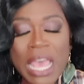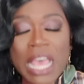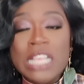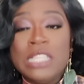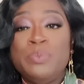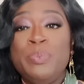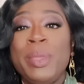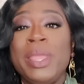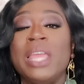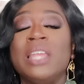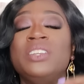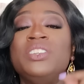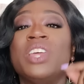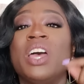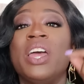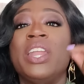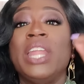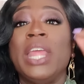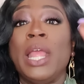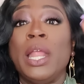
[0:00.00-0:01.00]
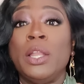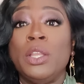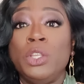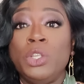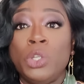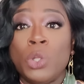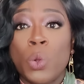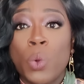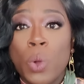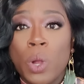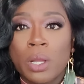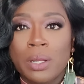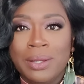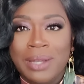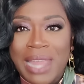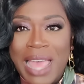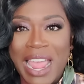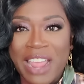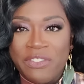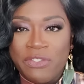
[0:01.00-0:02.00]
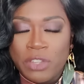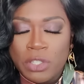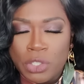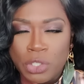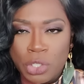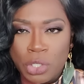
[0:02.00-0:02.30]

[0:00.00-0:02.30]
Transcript: is being done in your life